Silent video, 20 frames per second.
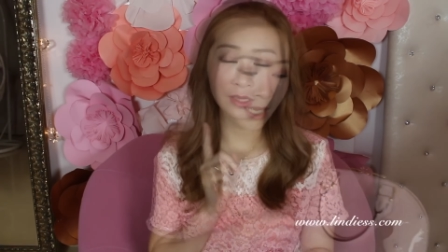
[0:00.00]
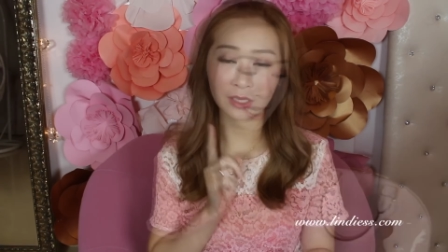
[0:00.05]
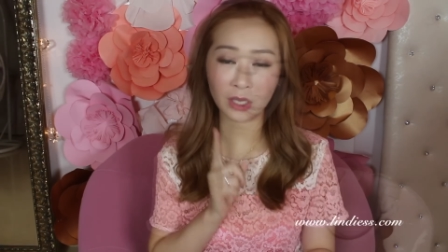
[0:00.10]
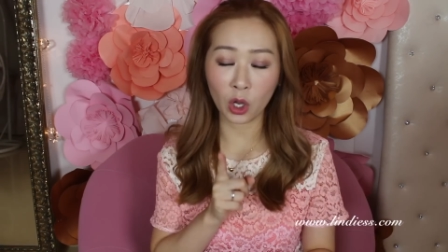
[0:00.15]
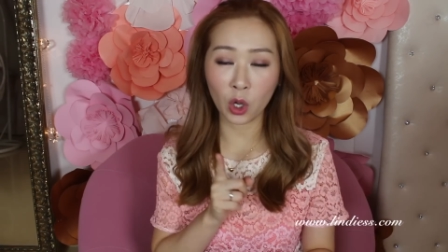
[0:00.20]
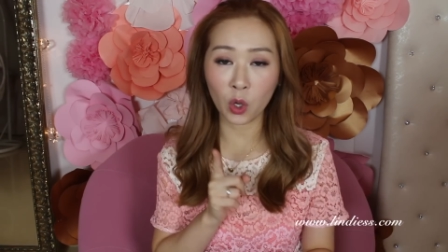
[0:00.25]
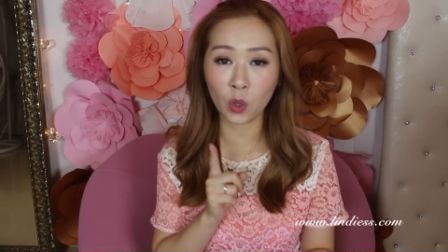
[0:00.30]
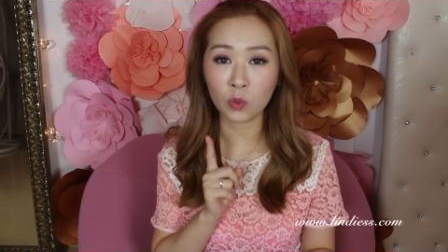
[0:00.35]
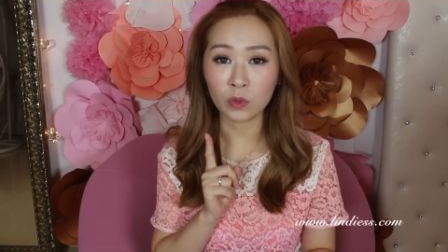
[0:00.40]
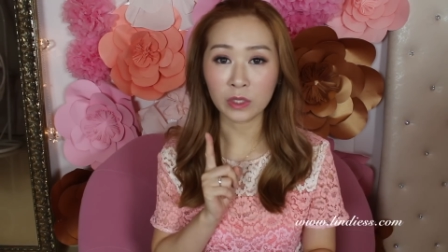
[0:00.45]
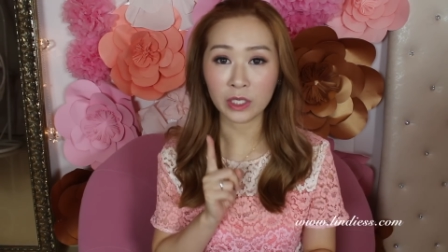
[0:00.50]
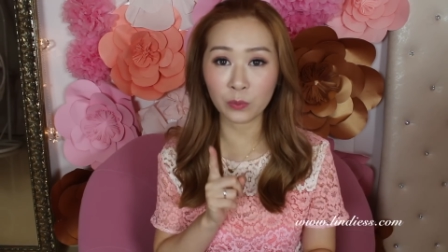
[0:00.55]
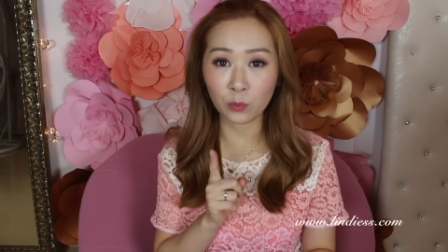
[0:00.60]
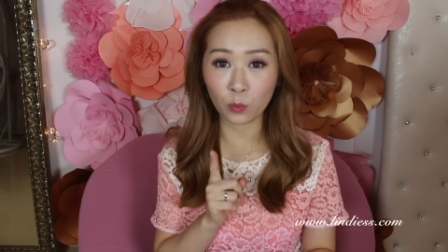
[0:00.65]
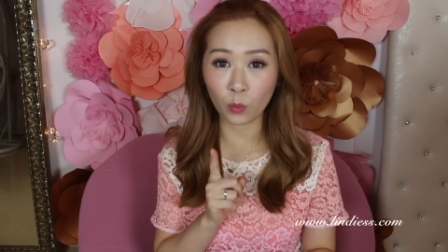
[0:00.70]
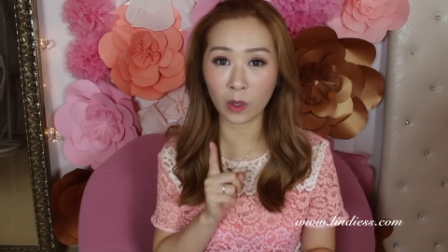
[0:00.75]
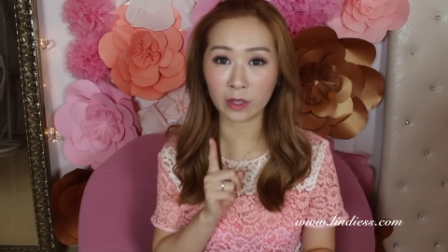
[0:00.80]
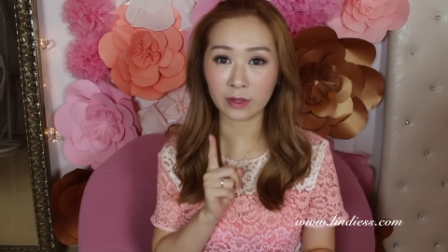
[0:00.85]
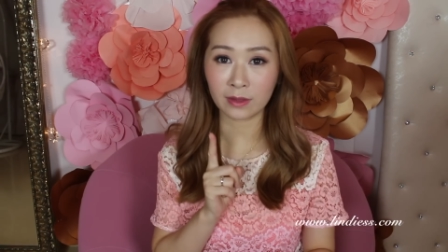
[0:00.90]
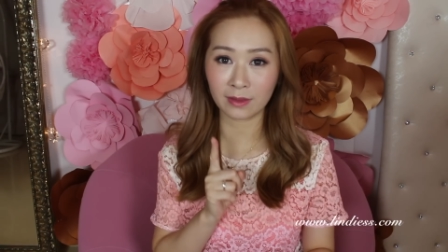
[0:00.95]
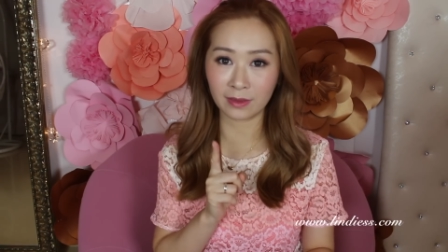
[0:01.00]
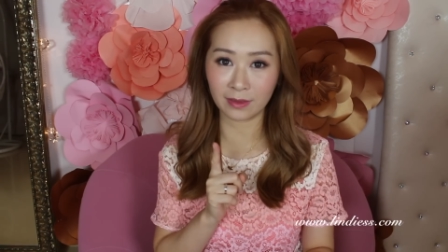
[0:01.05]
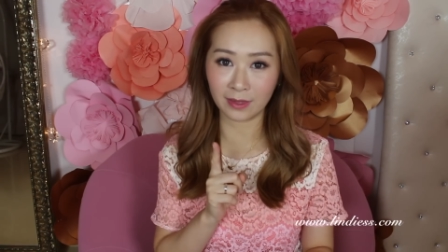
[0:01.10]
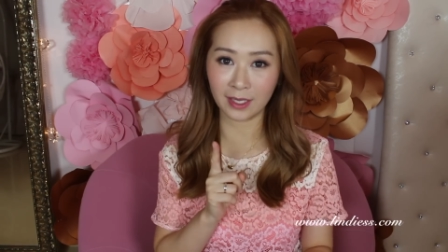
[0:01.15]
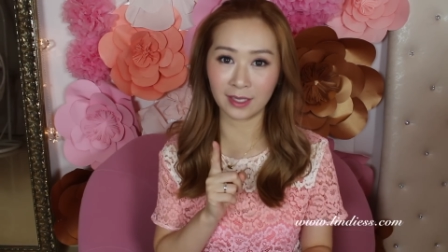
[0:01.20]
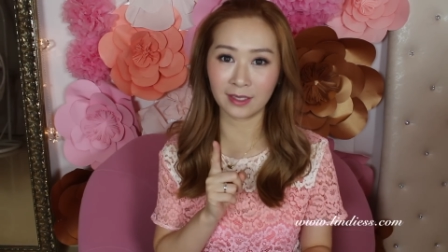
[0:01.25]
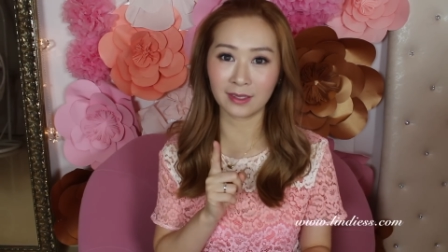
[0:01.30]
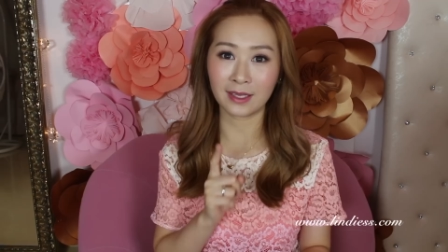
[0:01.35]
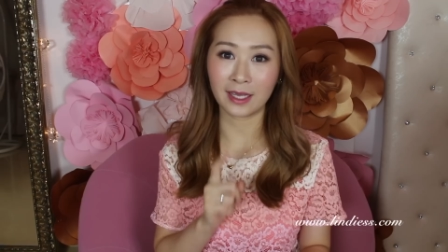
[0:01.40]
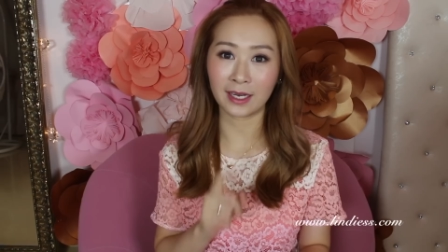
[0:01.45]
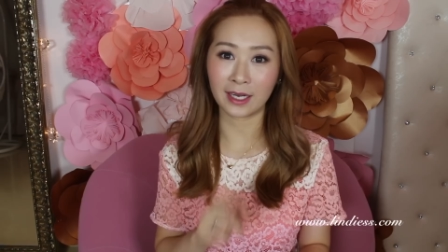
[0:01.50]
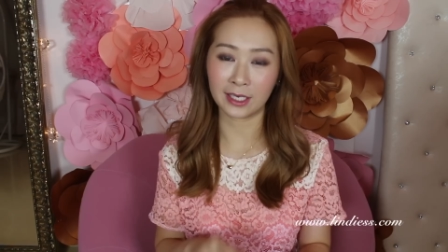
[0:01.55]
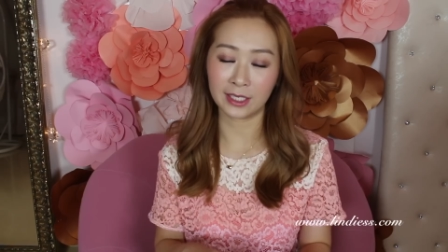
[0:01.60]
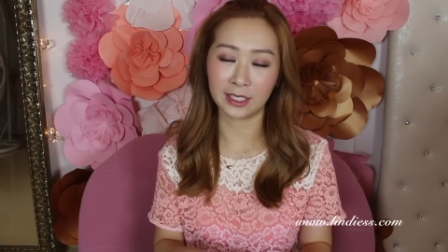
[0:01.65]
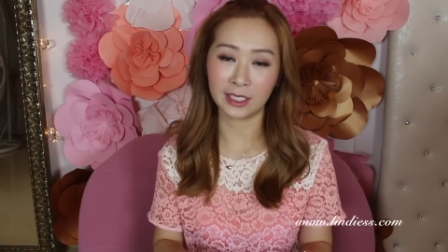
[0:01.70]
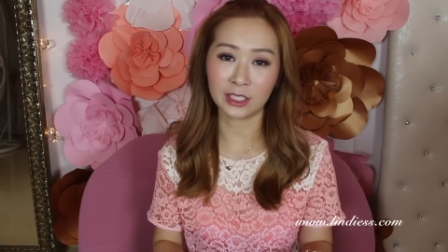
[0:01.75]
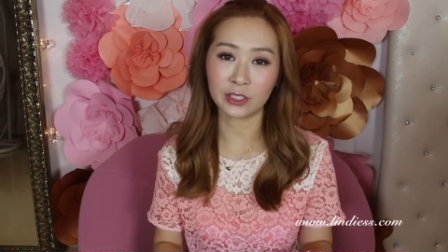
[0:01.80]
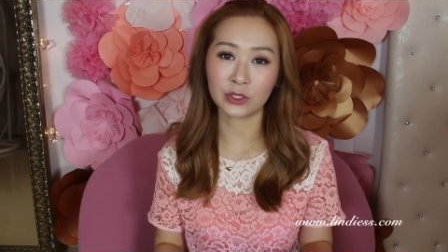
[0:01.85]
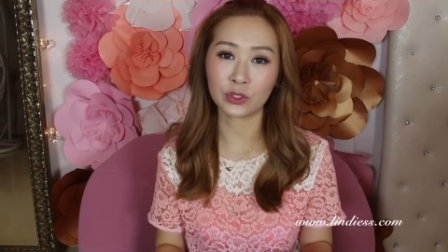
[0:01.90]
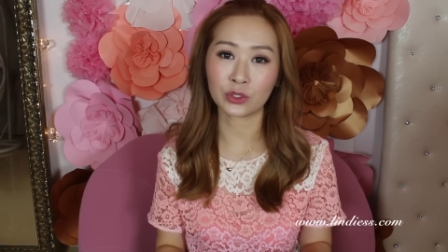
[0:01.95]
The only one thing that I
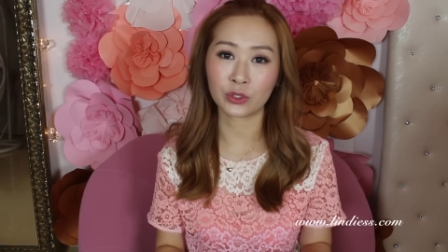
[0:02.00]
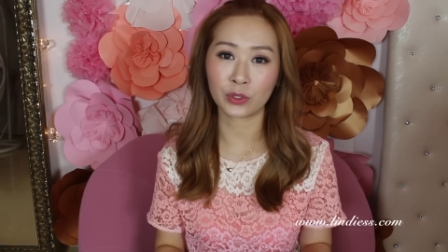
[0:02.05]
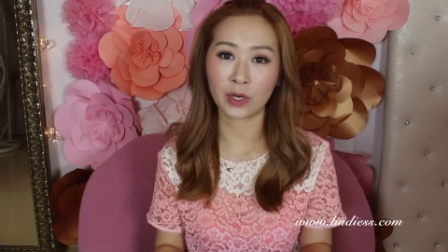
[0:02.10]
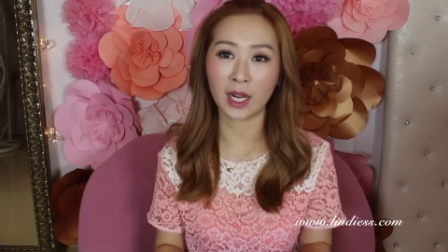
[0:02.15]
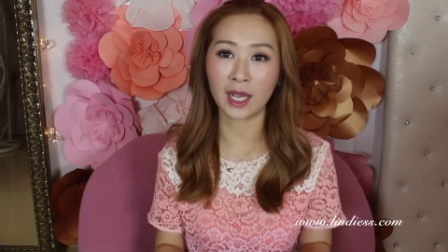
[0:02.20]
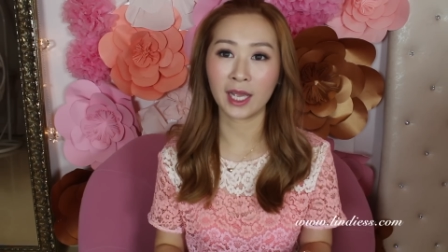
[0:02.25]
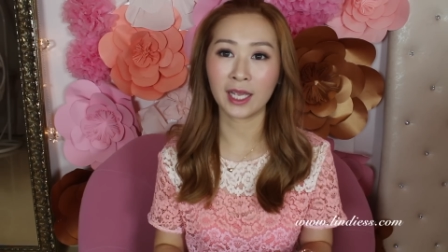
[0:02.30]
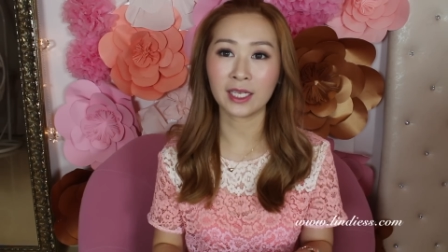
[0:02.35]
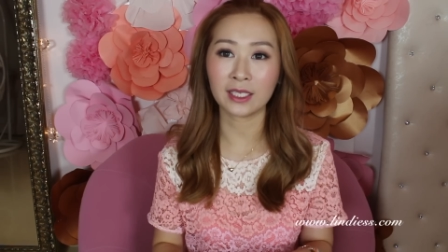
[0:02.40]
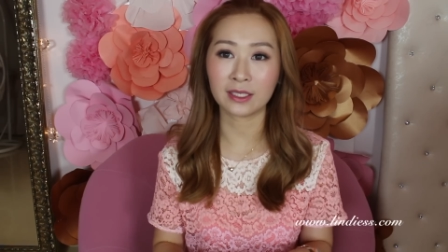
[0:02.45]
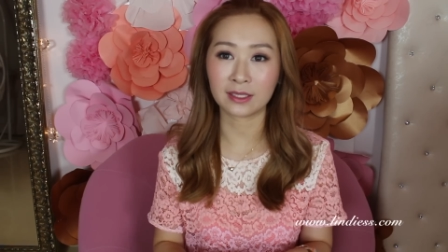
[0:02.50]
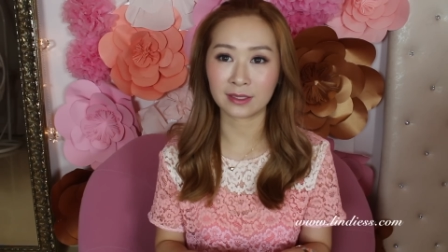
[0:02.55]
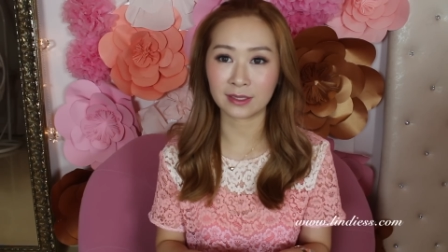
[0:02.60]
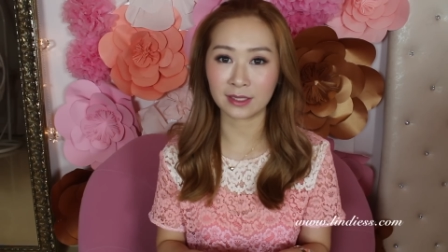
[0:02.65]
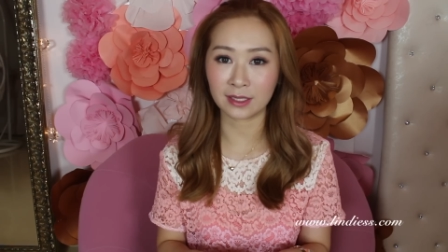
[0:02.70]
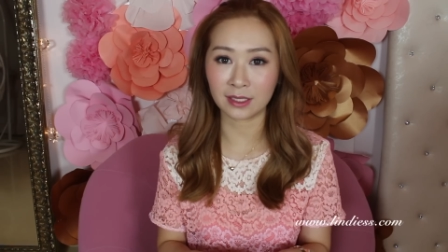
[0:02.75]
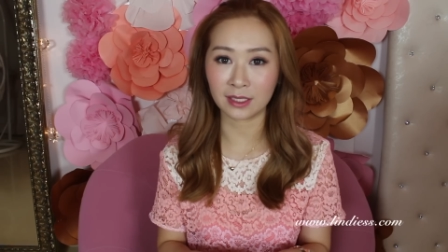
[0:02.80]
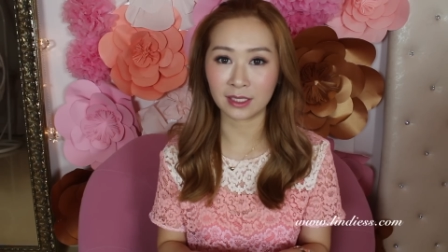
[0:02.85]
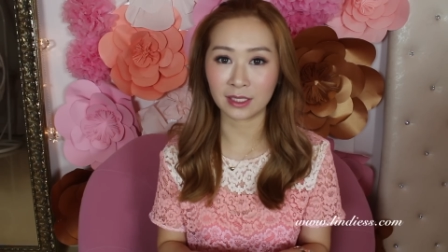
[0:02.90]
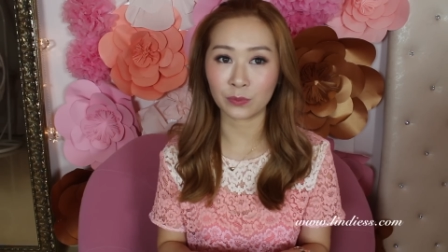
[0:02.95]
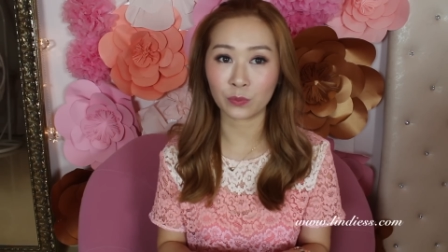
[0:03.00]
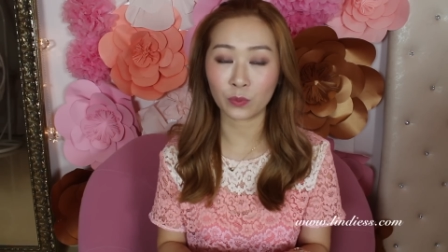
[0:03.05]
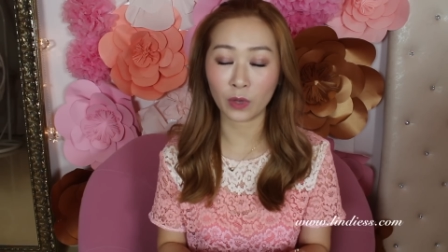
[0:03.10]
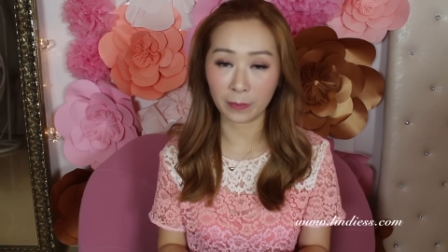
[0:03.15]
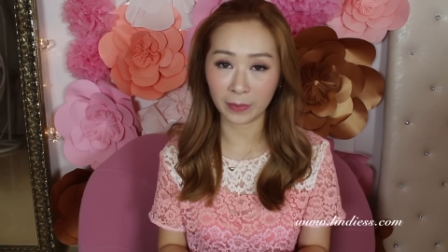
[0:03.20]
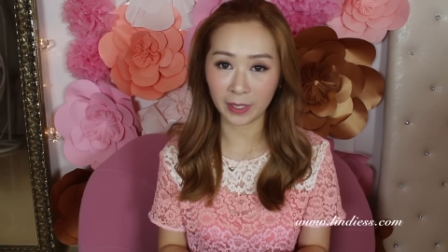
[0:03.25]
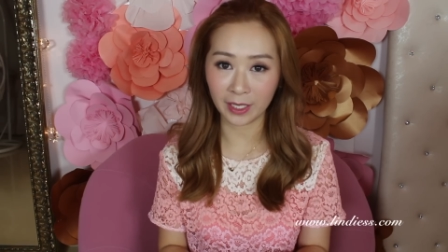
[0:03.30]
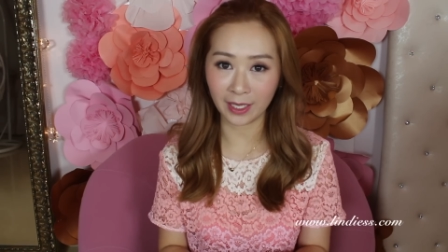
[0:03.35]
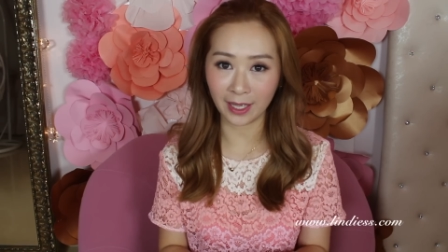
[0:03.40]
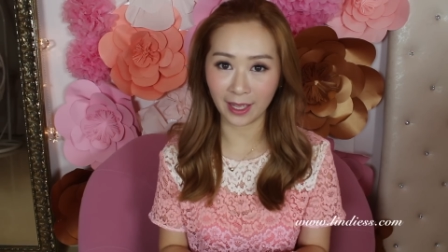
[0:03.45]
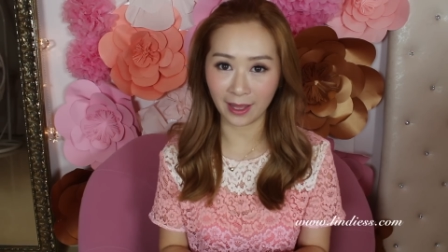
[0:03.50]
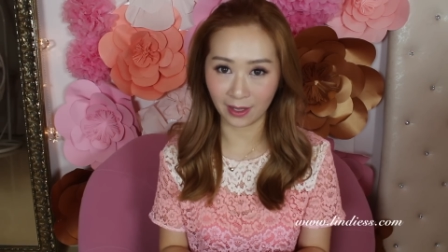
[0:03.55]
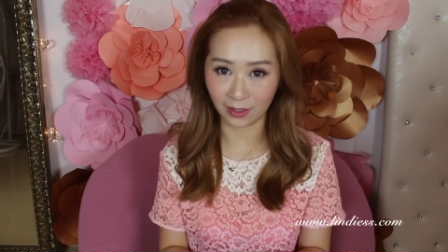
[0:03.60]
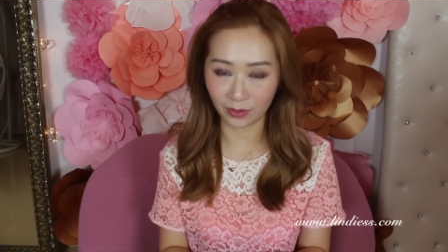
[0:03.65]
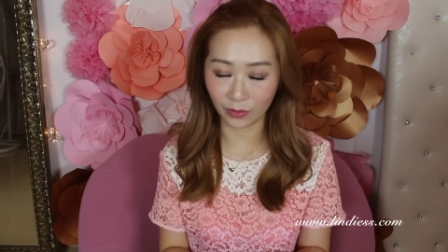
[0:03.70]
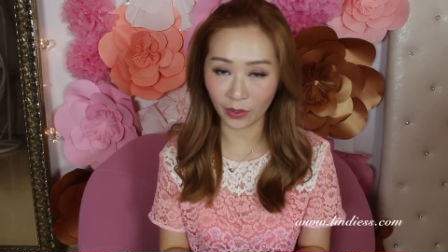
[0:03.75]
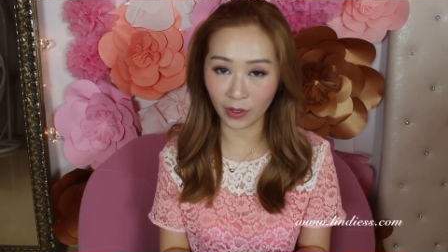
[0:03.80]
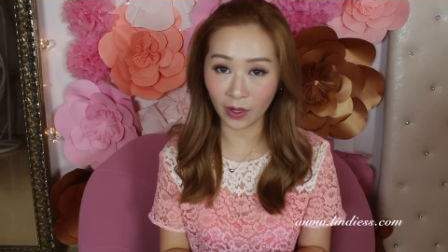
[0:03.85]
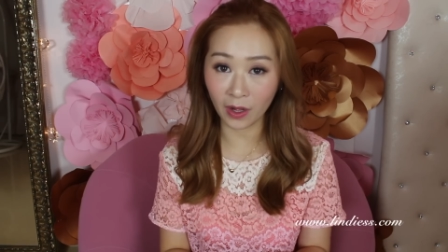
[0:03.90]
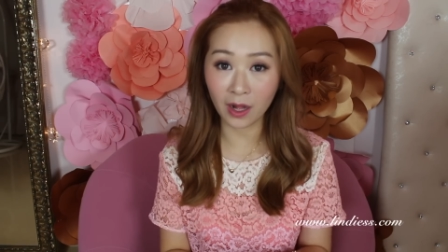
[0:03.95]
didn't try is the rubbing
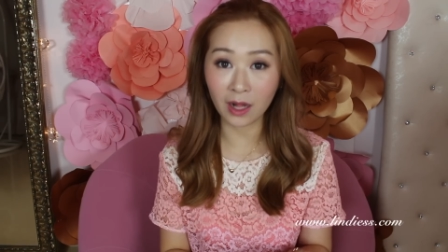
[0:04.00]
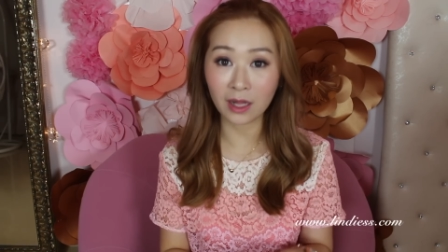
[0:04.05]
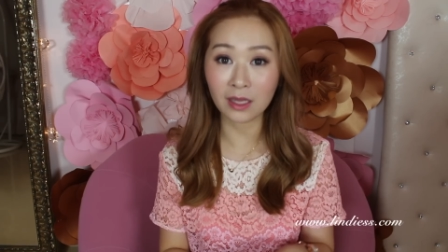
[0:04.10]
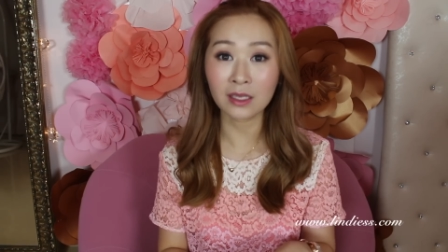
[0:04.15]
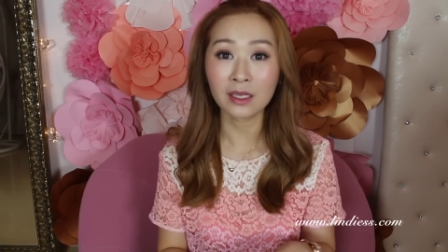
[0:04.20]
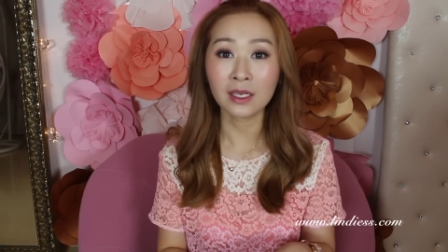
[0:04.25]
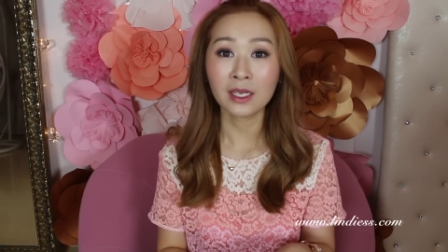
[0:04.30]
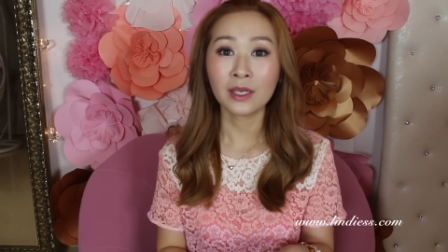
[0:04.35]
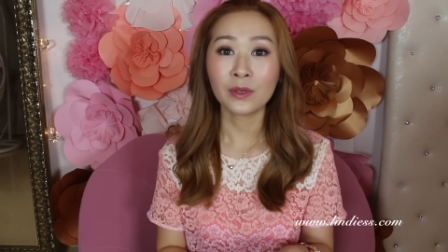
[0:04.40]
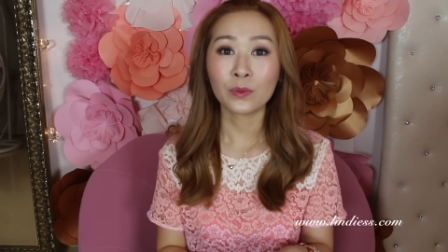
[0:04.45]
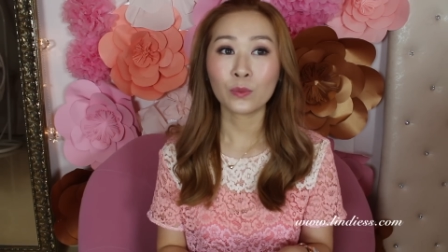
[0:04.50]
alcohol,